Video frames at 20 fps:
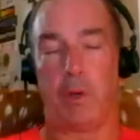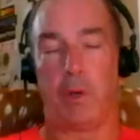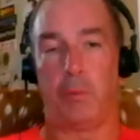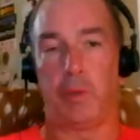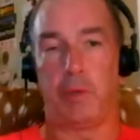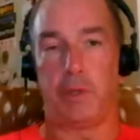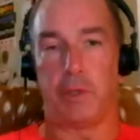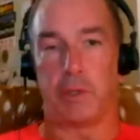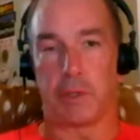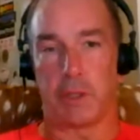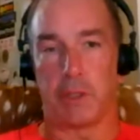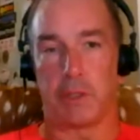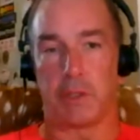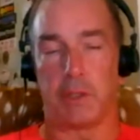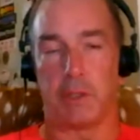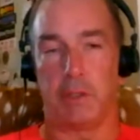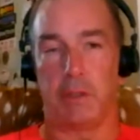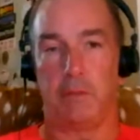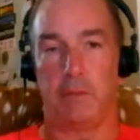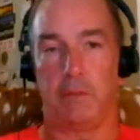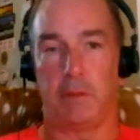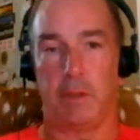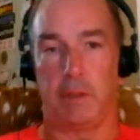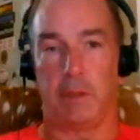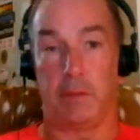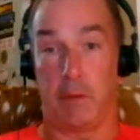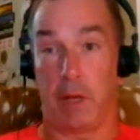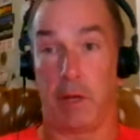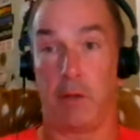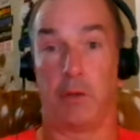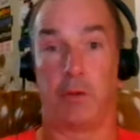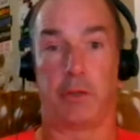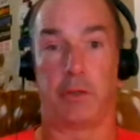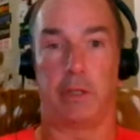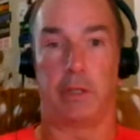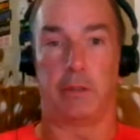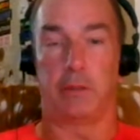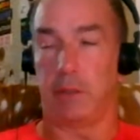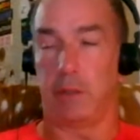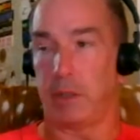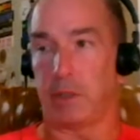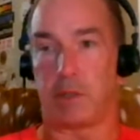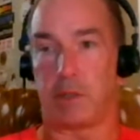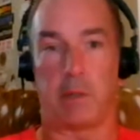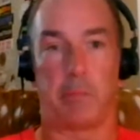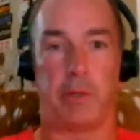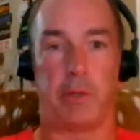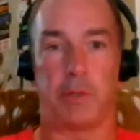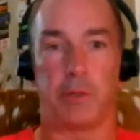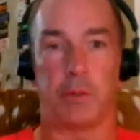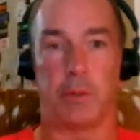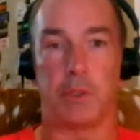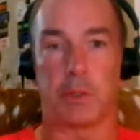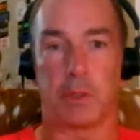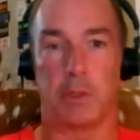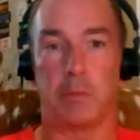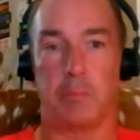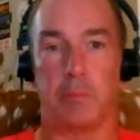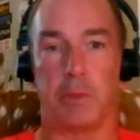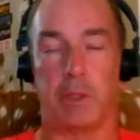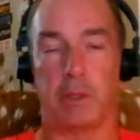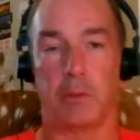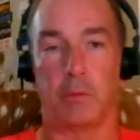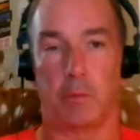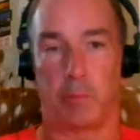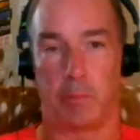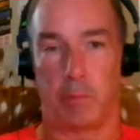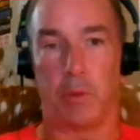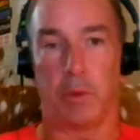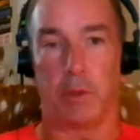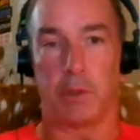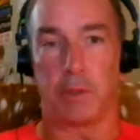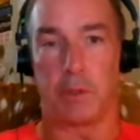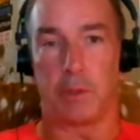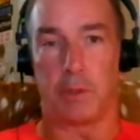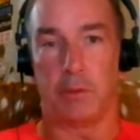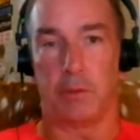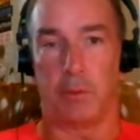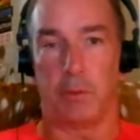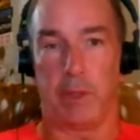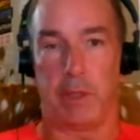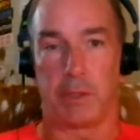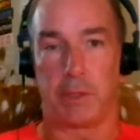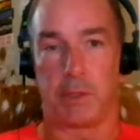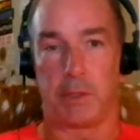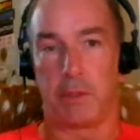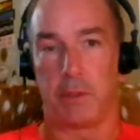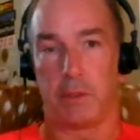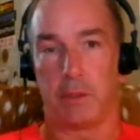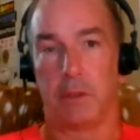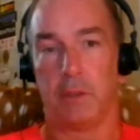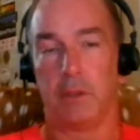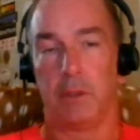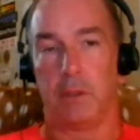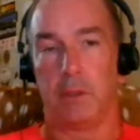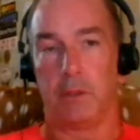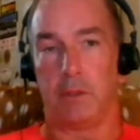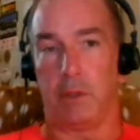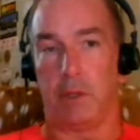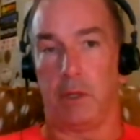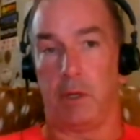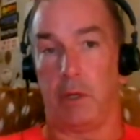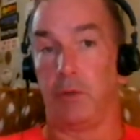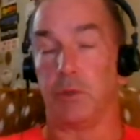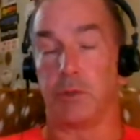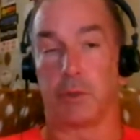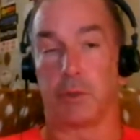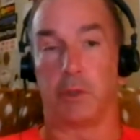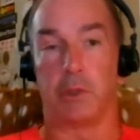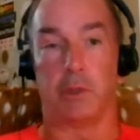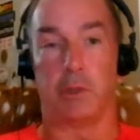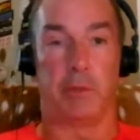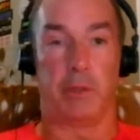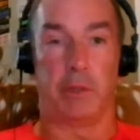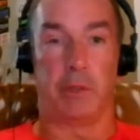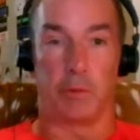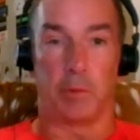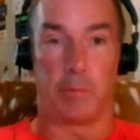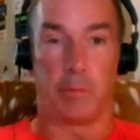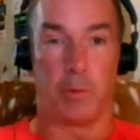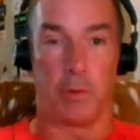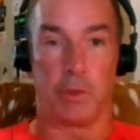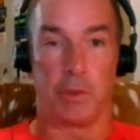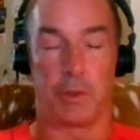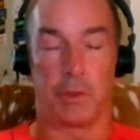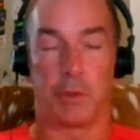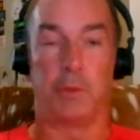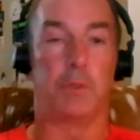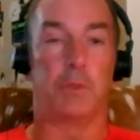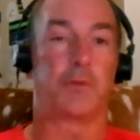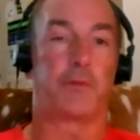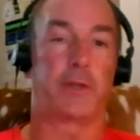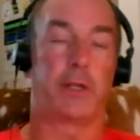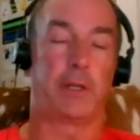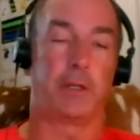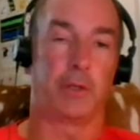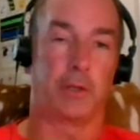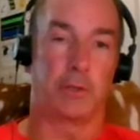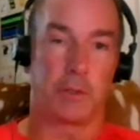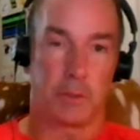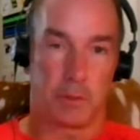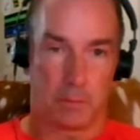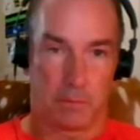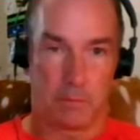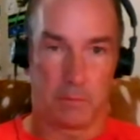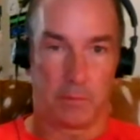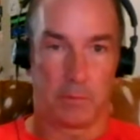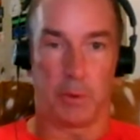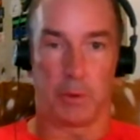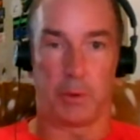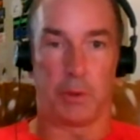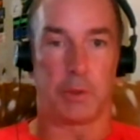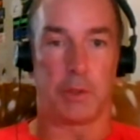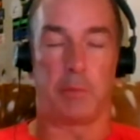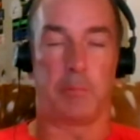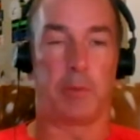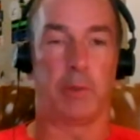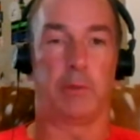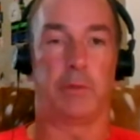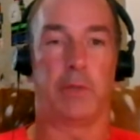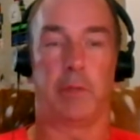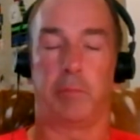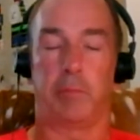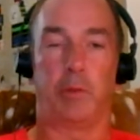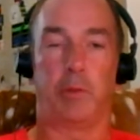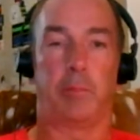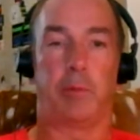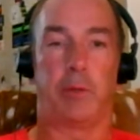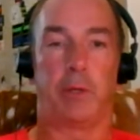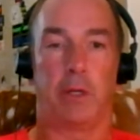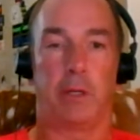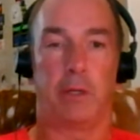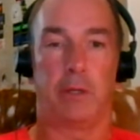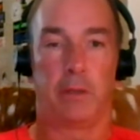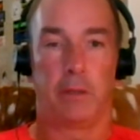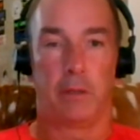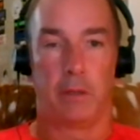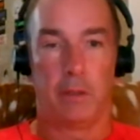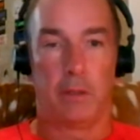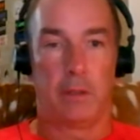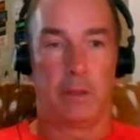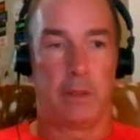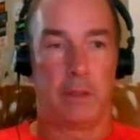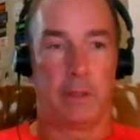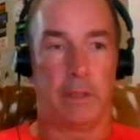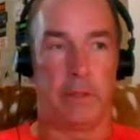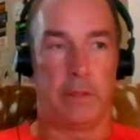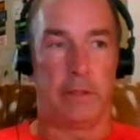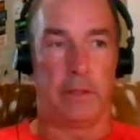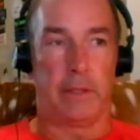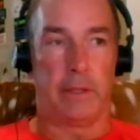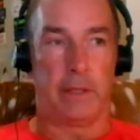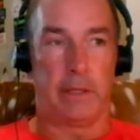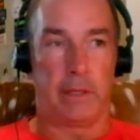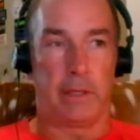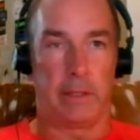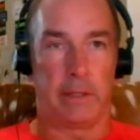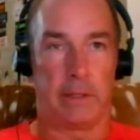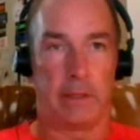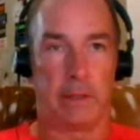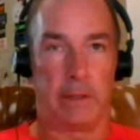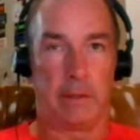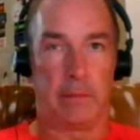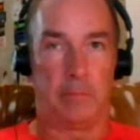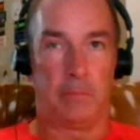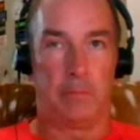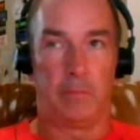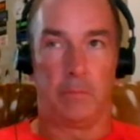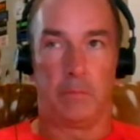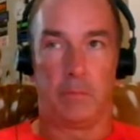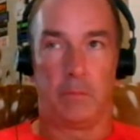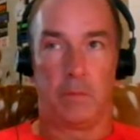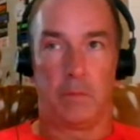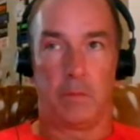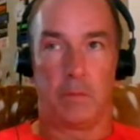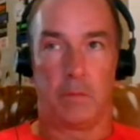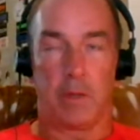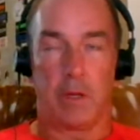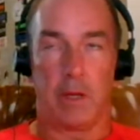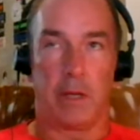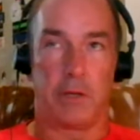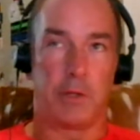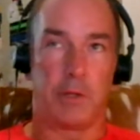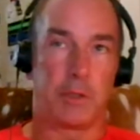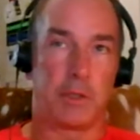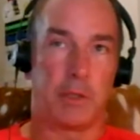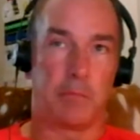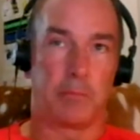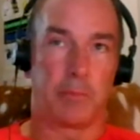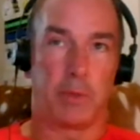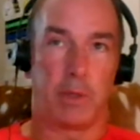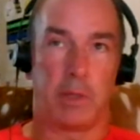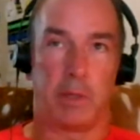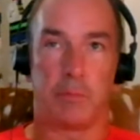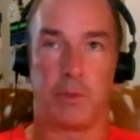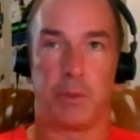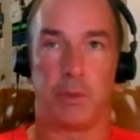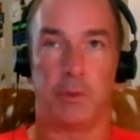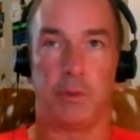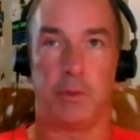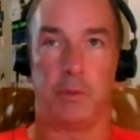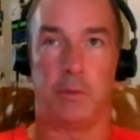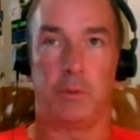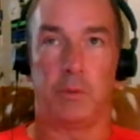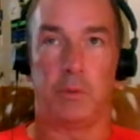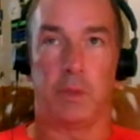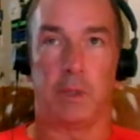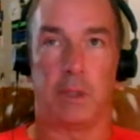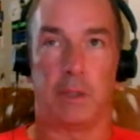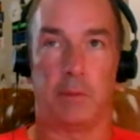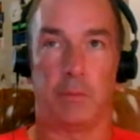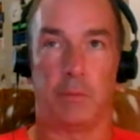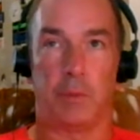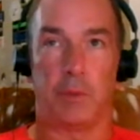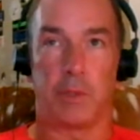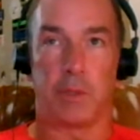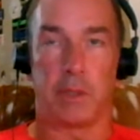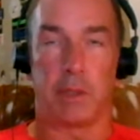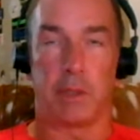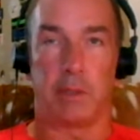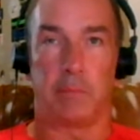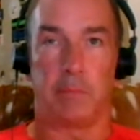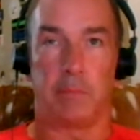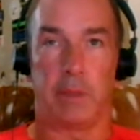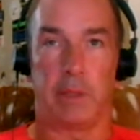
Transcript: just tested that held together, yes. I mean, so it's going to be in the reports. The rest, the others are going to be in the reports too as failures because they blow apart. And then I just impromptu, we set up